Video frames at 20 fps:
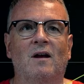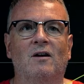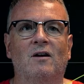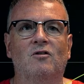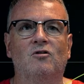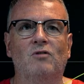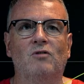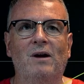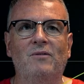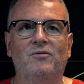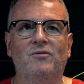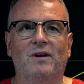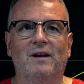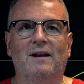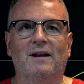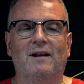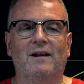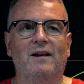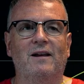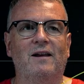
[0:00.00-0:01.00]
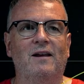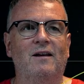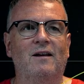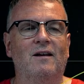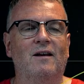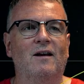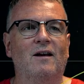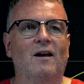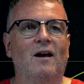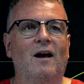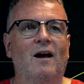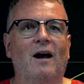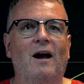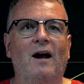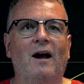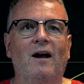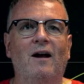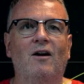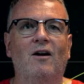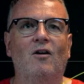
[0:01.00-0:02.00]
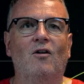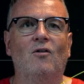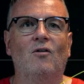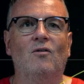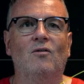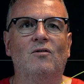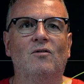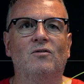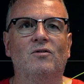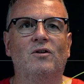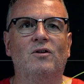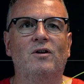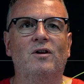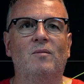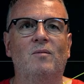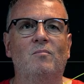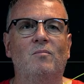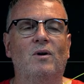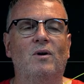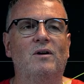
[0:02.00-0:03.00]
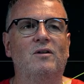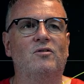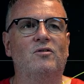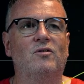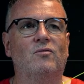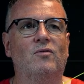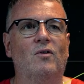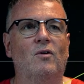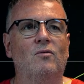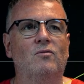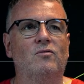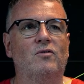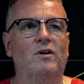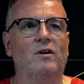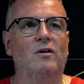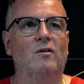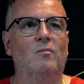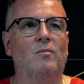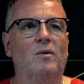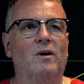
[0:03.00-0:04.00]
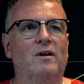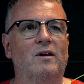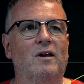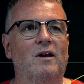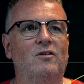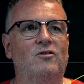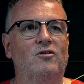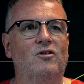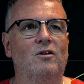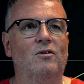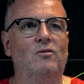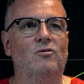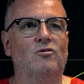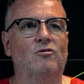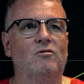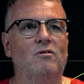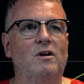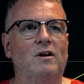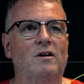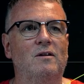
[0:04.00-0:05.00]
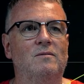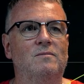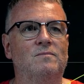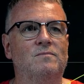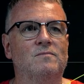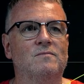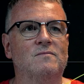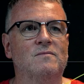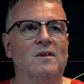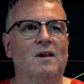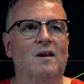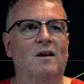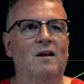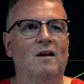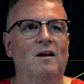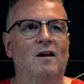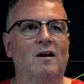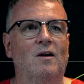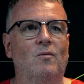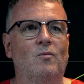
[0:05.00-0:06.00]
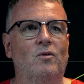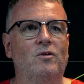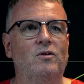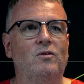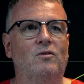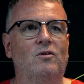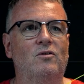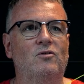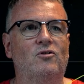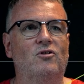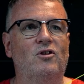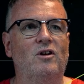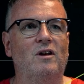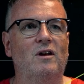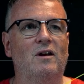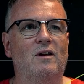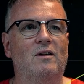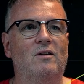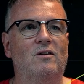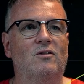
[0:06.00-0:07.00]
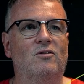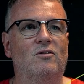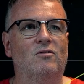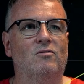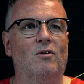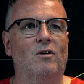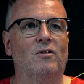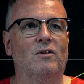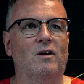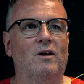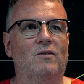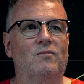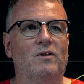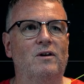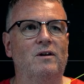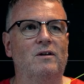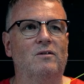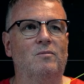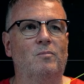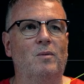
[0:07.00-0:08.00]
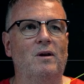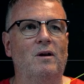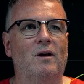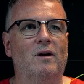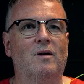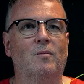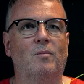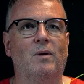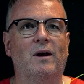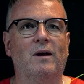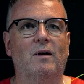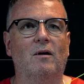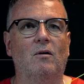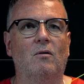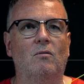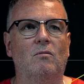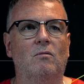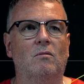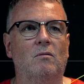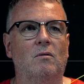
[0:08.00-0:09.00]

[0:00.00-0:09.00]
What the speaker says: graphically how the number is evolving on my Casio screen. And what you can see is, it's rather lovely, it's a bit like a black hole.